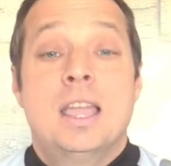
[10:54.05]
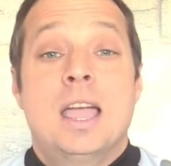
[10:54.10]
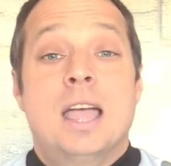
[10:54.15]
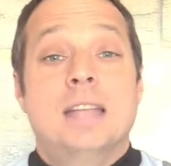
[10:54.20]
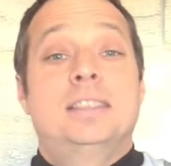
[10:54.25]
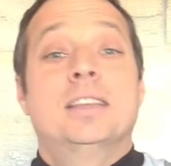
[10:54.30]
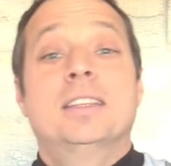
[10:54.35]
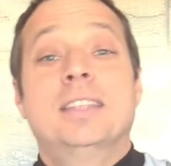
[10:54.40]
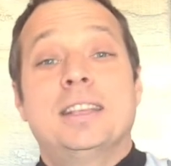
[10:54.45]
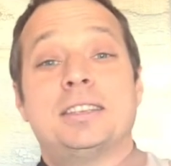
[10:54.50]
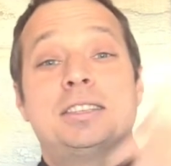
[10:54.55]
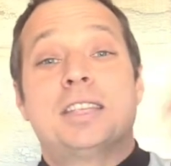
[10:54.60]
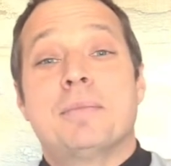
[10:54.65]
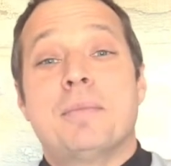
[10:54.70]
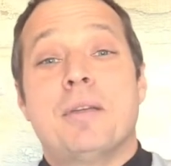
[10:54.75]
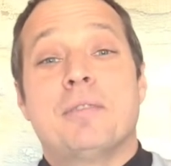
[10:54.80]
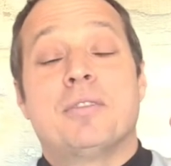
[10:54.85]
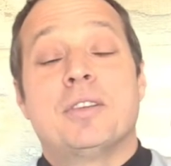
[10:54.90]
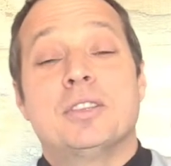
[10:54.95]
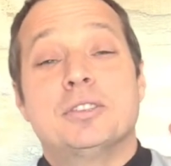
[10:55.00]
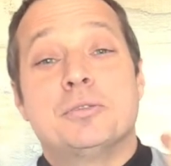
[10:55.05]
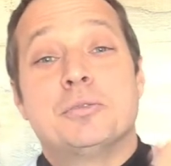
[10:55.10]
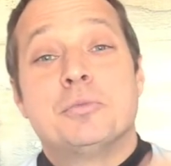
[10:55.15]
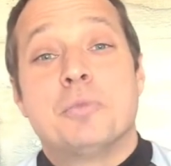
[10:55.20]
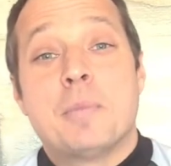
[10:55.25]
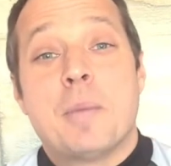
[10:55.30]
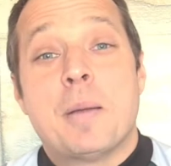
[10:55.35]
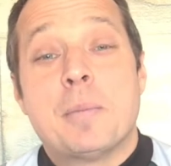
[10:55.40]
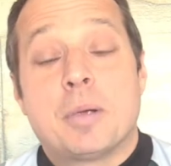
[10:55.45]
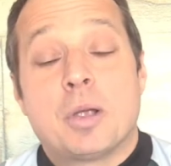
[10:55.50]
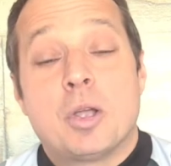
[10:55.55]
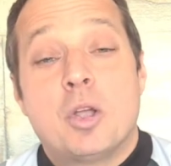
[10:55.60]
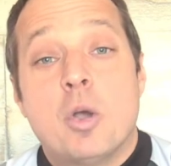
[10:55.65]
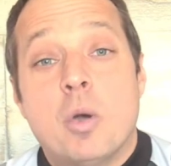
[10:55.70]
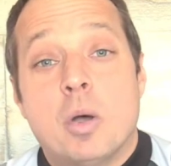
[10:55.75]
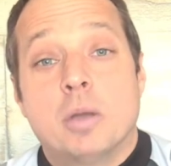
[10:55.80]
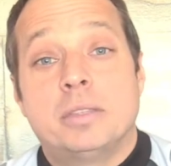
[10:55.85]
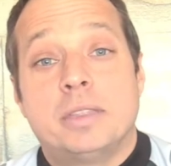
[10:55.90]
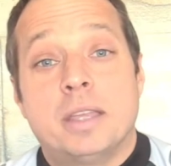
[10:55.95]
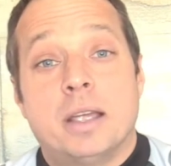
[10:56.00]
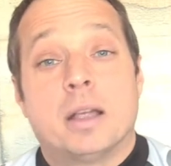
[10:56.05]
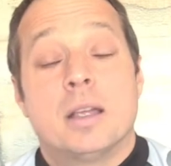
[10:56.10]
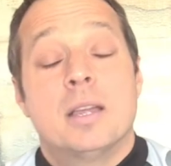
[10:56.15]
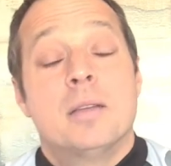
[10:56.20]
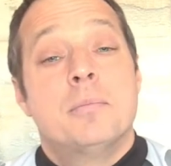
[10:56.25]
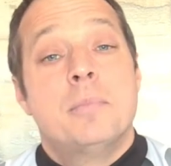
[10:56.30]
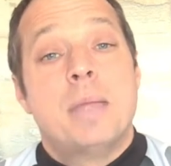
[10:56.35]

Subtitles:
Until next time, my friends, remember, go out there,